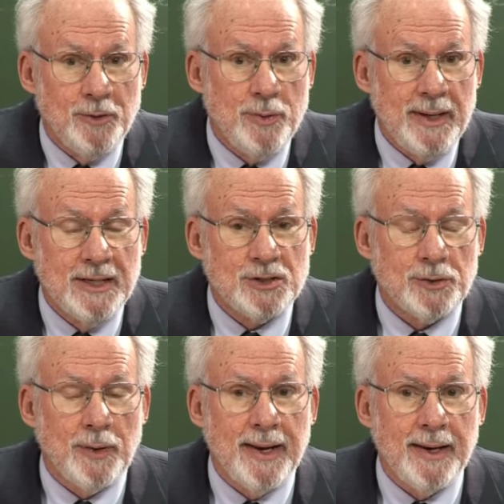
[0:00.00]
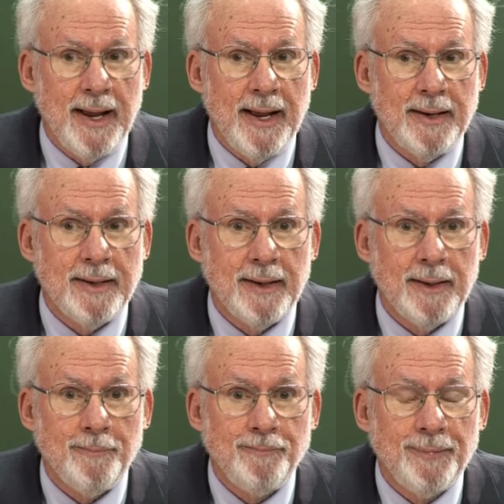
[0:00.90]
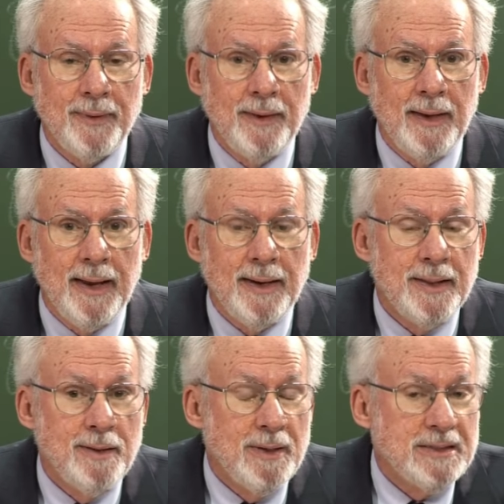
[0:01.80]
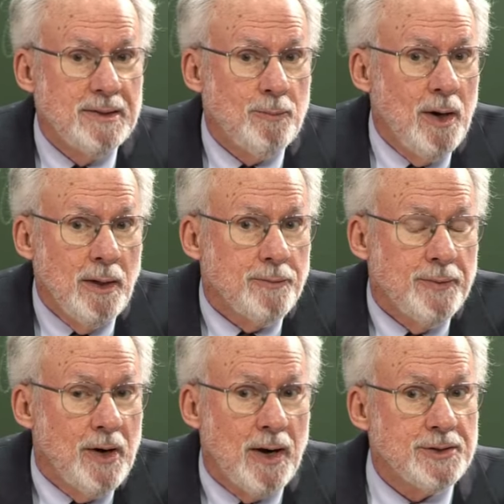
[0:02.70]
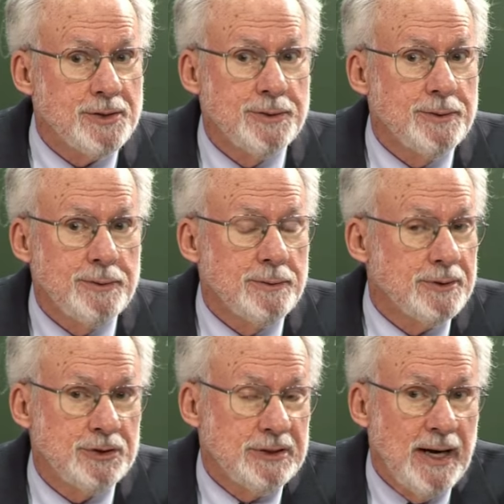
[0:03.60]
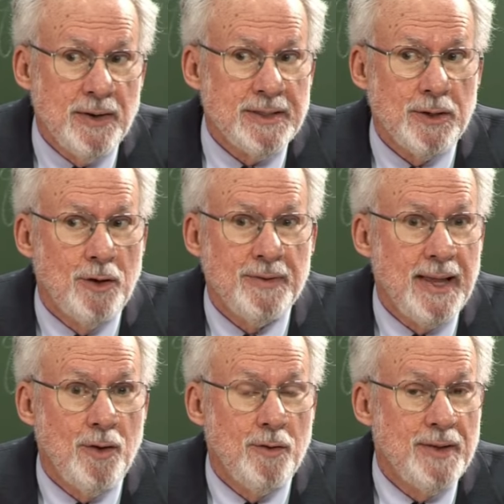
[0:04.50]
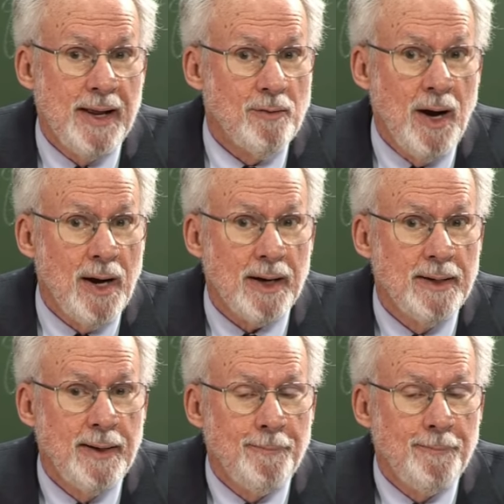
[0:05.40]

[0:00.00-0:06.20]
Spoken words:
between Israel and the Muslim world in regards to suzerainty over that rock.